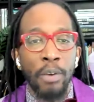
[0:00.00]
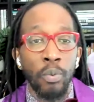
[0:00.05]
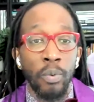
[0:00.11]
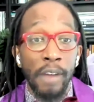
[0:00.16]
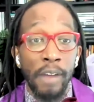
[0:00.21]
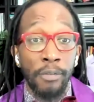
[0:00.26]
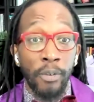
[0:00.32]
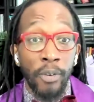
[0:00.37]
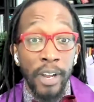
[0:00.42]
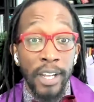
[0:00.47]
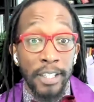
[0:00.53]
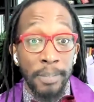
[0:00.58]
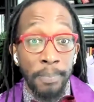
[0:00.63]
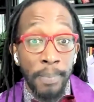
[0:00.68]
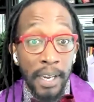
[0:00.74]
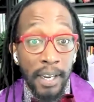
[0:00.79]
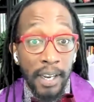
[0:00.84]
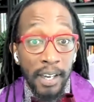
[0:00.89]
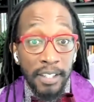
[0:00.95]
and
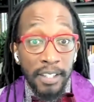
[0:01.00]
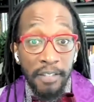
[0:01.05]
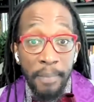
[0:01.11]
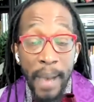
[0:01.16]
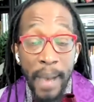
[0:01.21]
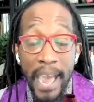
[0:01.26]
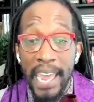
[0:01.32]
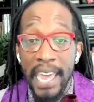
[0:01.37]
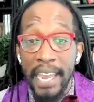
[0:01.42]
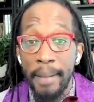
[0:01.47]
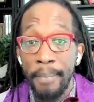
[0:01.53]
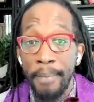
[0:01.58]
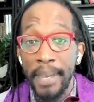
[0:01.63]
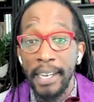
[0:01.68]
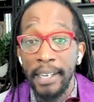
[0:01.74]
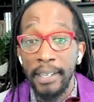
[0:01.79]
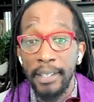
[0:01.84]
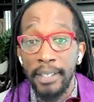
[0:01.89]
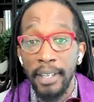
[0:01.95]
reverence because of my
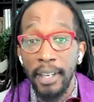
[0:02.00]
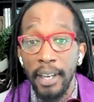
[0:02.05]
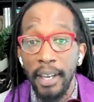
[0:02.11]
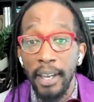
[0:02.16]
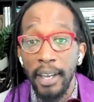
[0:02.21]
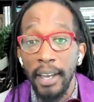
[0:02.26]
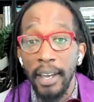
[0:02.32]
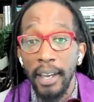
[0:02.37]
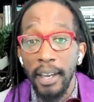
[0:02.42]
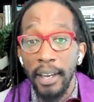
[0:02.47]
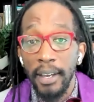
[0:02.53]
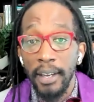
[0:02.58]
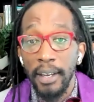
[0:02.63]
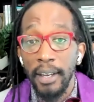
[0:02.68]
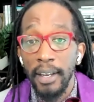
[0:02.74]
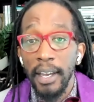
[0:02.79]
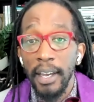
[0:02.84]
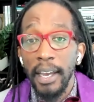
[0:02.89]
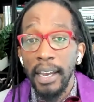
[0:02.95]
enemies.
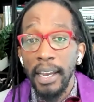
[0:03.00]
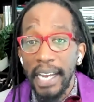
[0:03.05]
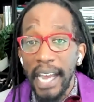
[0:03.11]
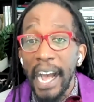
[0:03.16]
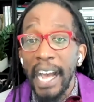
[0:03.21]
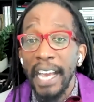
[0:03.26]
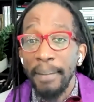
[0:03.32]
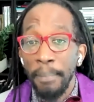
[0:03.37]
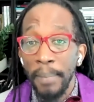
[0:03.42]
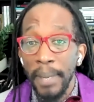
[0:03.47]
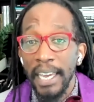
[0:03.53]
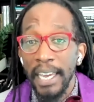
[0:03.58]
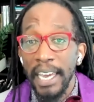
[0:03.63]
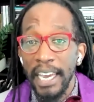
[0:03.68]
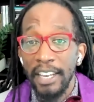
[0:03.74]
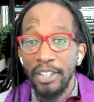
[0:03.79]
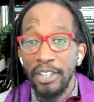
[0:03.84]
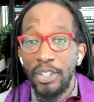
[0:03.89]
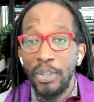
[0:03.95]
Guide me
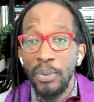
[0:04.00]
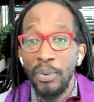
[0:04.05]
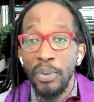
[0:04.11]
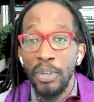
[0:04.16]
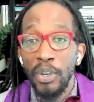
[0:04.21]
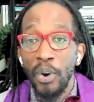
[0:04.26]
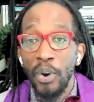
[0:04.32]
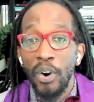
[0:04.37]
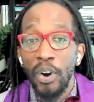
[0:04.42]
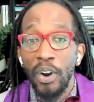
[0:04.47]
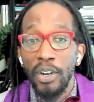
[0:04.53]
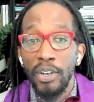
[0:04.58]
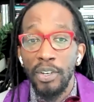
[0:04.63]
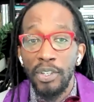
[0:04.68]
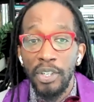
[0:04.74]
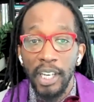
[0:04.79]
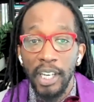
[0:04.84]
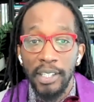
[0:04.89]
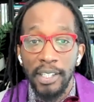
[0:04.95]
into
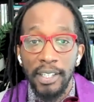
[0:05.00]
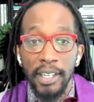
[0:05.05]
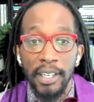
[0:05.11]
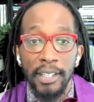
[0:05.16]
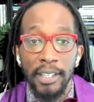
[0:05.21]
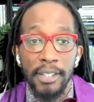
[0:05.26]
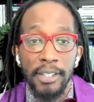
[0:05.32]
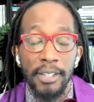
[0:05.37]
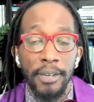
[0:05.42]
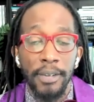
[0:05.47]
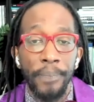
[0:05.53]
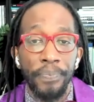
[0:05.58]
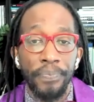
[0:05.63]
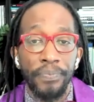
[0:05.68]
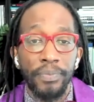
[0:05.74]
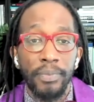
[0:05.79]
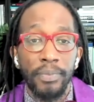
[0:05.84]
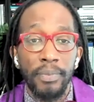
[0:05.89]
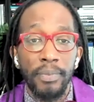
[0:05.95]
your justice.
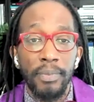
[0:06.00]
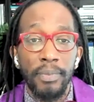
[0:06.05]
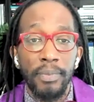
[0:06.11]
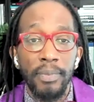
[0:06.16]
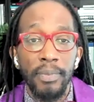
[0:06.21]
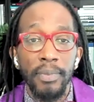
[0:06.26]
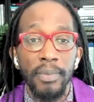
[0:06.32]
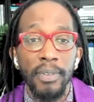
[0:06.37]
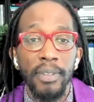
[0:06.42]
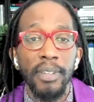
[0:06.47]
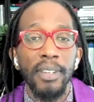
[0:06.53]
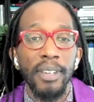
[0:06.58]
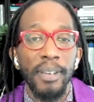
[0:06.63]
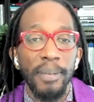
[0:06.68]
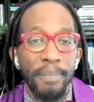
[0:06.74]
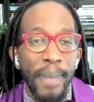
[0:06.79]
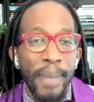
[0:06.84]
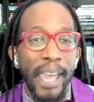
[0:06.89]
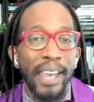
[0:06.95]

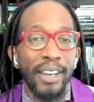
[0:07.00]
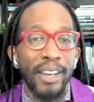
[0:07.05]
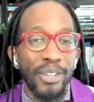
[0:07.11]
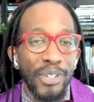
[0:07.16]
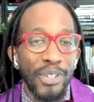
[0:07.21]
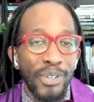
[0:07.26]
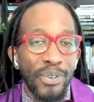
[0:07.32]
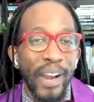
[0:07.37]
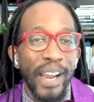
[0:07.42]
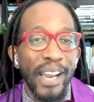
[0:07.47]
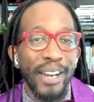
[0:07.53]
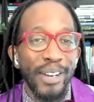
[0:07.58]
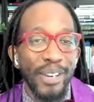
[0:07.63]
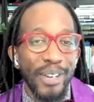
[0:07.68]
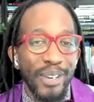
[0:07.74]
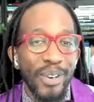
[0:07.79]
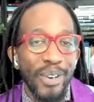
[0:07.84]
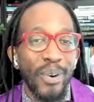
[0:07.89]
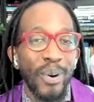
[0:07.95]
Make straight
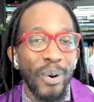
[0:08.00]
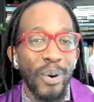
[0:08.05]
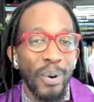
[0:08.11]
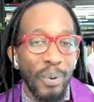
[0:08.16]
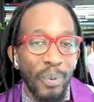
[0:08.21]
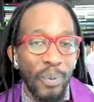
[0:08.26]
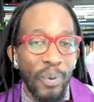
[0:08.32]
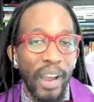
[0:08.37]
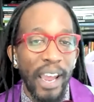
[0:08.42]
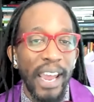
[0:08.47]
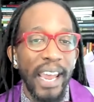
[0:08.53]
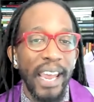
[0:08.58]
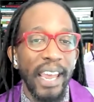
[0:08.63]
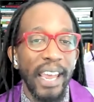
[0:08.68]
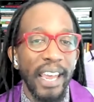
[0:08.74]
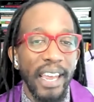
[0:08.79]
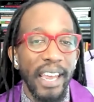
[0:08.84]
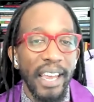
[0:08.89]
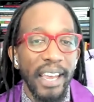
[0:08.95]
your
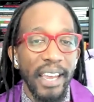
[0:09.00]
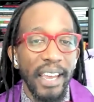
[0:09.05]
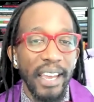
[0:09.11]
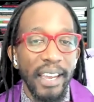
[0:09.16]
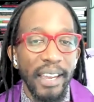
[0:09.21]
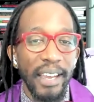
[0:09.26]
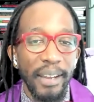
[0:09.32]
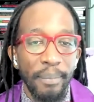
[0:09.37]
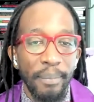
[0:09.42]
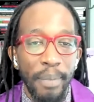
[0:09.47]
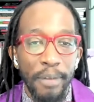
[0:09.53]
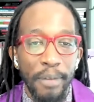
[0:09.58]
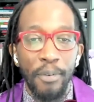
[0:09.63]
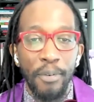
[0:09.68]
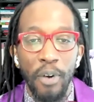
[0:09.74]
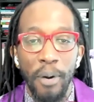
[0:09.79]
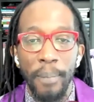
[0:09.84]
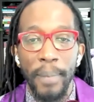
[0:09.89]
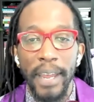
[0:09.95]
way
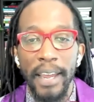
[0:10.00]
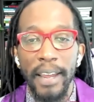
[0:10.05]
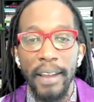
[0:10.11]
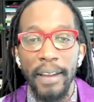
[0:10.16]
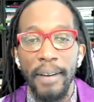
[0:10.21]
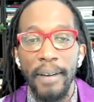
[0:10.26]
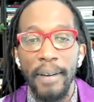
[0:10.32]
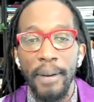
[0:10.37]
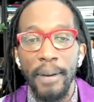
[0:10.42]
before me.